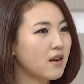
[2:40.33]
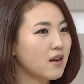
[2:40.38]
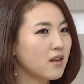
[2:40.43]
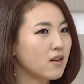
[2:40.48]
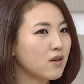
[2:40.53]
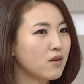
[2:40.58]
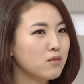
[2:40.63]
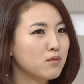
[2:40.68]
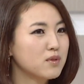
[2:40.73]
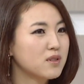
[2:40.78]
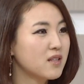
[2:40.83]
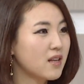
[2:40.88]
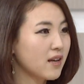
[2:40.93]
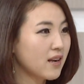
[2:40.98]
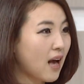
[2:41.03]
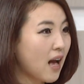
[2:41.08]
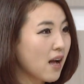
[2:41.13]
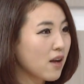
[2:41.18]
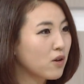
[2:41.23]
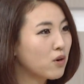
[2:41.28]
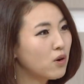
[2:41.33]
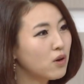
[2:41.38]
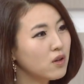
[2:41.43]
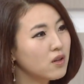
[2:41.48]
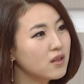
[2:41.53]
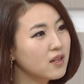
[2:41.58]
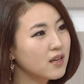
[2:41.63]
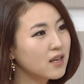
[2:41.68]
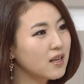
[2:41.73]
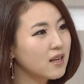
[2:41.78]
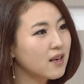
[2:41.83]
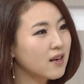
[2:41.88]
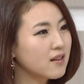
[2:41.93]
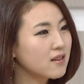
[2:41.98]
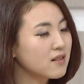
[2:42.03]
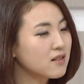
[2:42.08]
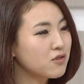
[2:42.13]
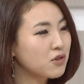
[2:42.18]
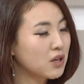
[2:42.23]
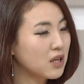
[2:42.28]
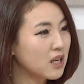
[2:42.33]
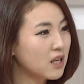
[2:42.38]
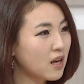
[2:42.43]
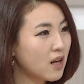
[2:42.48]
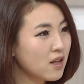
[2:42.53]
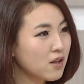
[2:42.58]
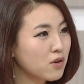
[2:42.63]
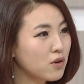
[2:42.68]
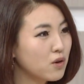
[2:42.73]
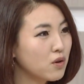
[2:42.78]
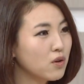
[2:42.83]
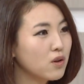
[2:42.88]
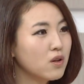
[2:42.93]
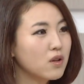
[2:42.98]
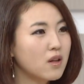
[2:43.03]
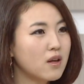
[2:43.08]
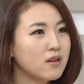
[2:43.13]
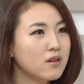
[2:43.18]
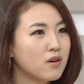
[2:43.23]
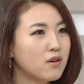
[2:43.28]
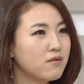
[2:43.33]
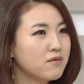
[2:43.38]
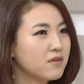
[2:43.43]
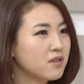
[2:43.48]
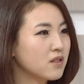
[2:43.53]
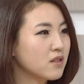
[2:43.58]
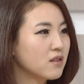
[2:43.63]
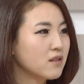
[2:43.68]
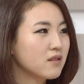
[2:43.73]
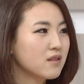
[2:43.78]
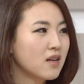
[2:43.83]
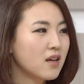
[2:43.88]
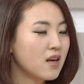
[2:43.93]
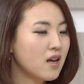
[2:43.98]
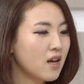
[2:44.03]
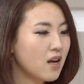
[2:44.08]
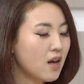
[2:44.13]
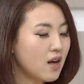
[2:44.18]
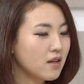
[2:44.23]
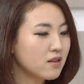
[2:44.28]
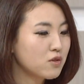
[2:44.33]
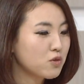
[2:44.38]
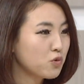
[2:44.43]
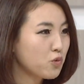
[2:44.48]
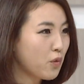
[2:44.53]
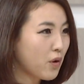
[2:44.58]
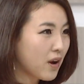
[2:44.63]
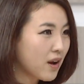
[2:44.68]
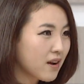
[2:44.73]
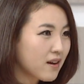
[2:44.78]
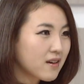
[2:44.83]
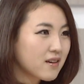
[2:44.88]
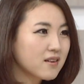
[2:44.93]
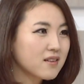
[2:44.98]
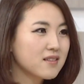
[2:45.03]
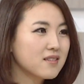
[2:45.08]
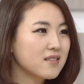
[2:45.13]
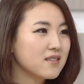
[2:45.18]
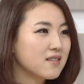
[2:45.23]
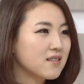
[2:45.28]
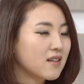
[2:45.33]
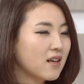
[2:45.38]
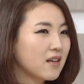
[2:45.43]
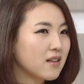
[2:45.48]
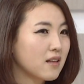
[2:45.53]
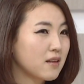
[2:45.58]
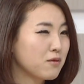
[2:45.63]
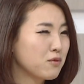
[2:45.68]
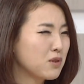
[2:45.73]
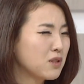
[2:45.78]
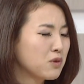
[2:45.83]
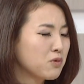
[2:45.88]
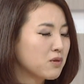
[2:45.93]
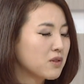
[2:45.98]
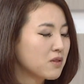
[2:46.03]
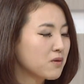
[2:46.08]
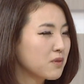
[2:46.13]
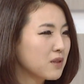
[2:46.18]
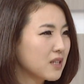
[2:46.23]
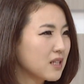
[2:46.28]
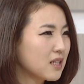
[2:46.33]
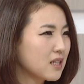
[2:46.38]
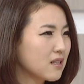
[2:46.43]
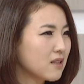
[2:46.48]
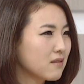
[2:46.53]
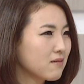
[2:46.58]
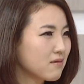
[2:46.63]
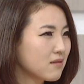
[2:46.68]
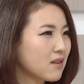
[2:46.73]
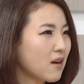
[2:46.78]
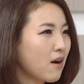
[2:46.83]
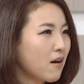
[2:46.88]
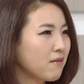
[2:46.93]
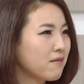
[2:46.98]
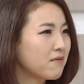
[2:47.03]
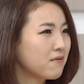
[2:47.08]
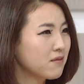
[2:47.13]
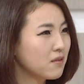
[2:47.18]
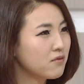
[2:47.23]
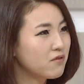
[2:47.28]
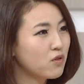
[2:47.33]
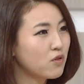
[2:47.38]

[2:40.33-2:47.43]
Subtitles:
getting almost like alcoholic and drinking alcohol and often sweared, and which was really tough